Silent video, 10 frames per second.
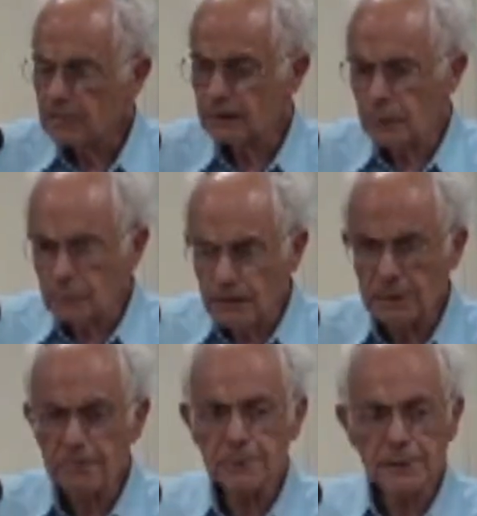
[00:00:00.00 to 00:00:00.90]
So
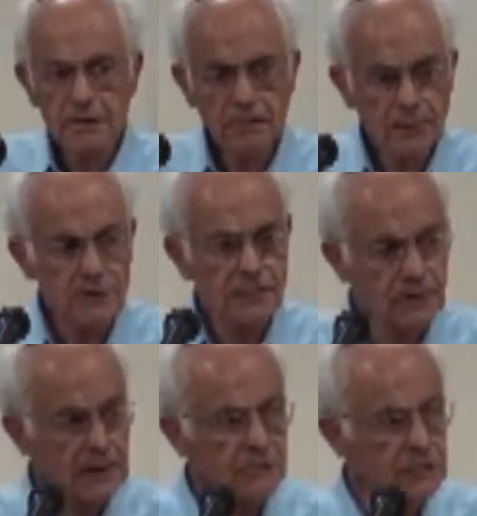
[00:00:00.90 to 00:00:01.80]
immediately this
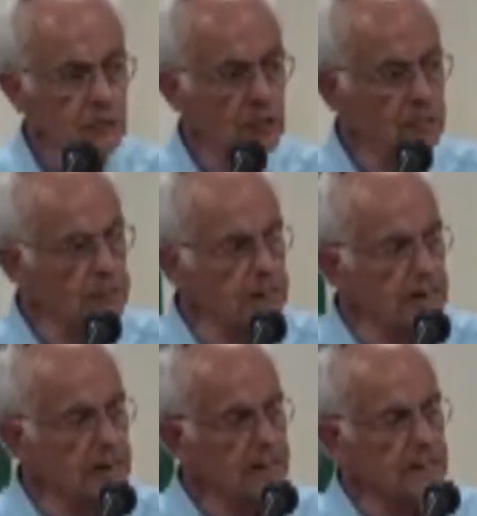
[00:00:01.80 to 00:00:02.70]
secret will
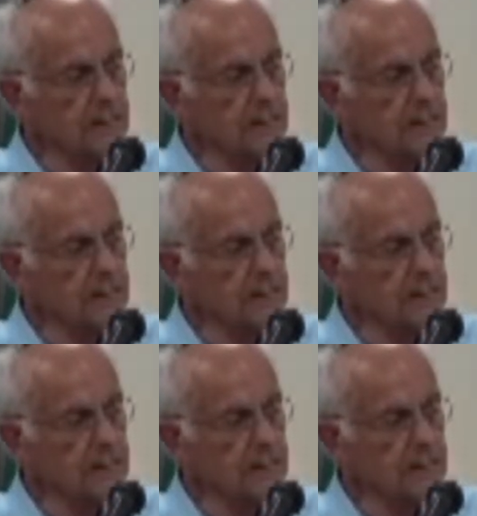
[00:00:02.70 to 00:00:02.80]
be